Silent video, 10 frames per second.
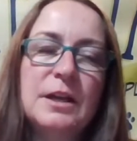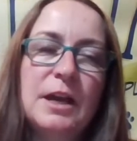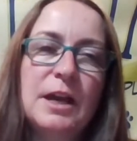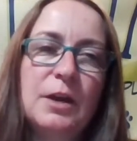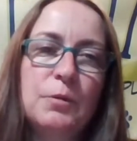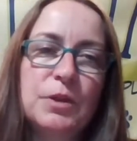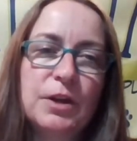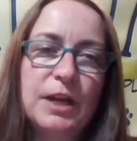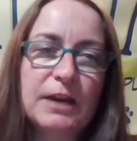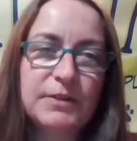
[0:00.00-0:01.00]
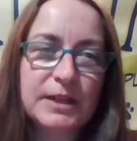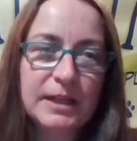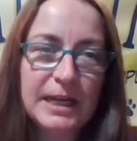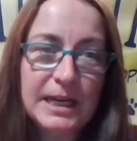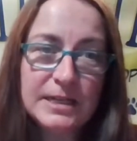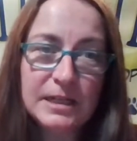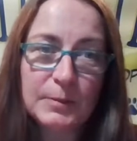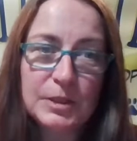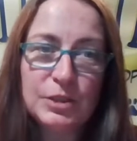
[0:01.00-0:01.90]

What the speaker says: without having heat damage